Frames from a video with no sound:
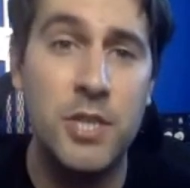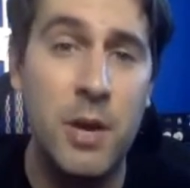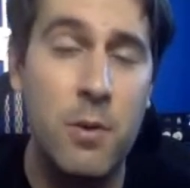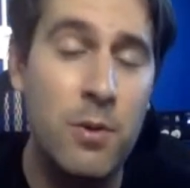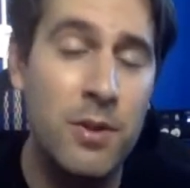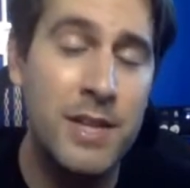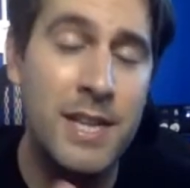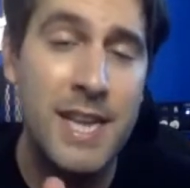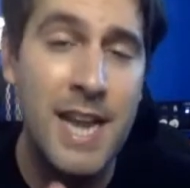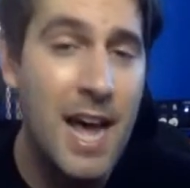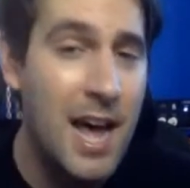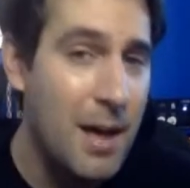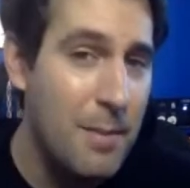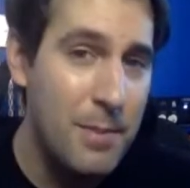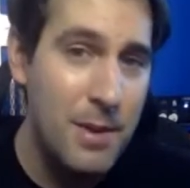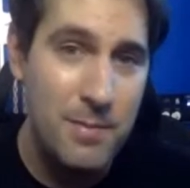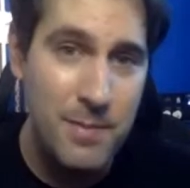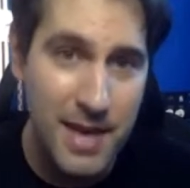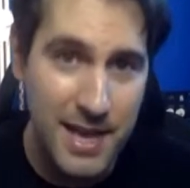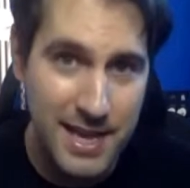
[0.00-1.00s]
which I will
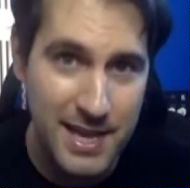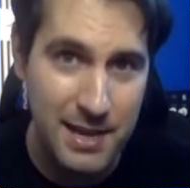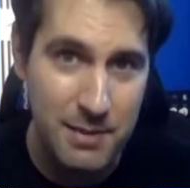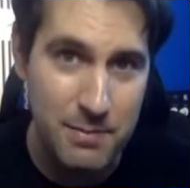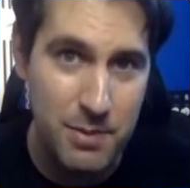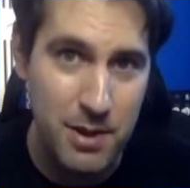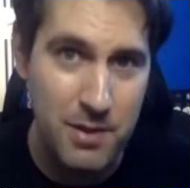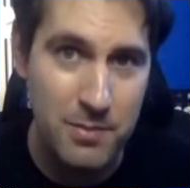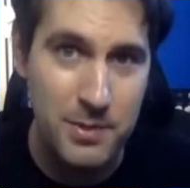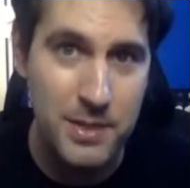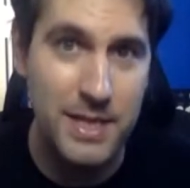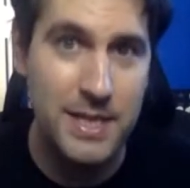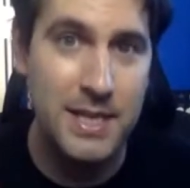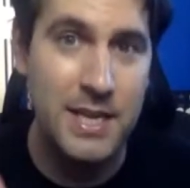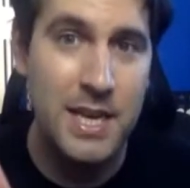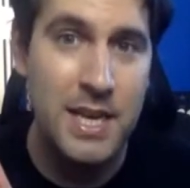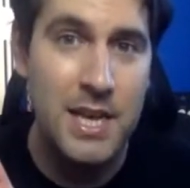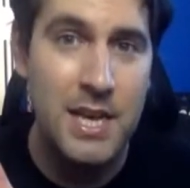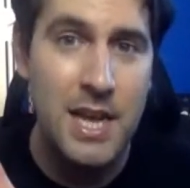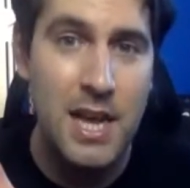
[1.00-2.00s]
not be making
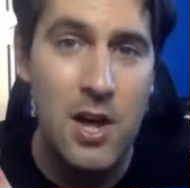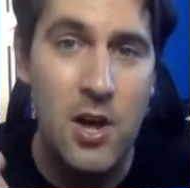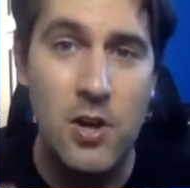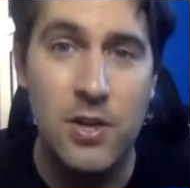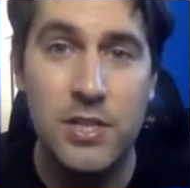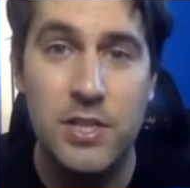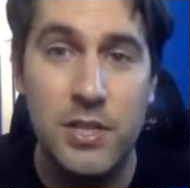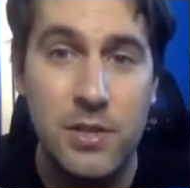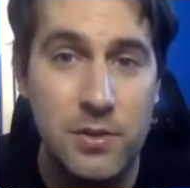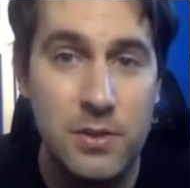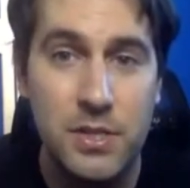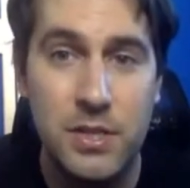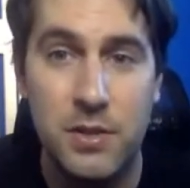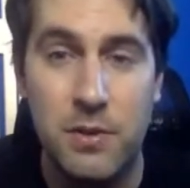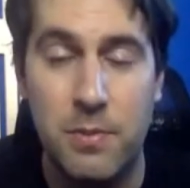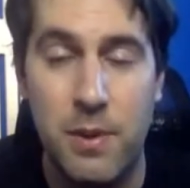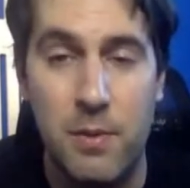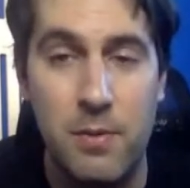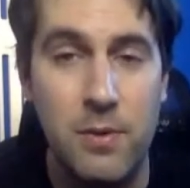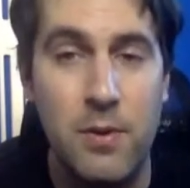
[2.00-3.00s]
public on YouTube.